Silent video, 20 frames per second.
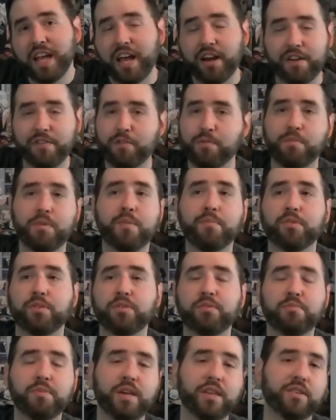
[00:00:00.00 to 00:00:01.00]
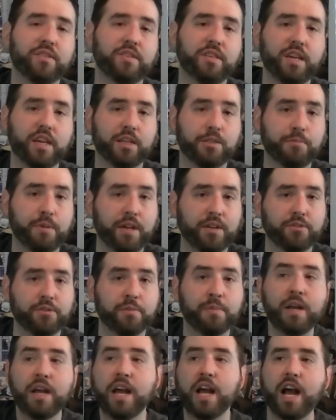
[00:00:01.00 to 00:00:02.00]
I don't even remember who made the Z X
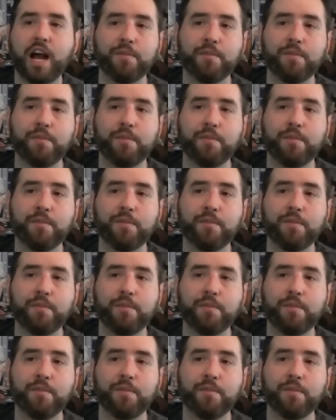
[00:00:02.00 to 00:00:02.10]
Spectrum.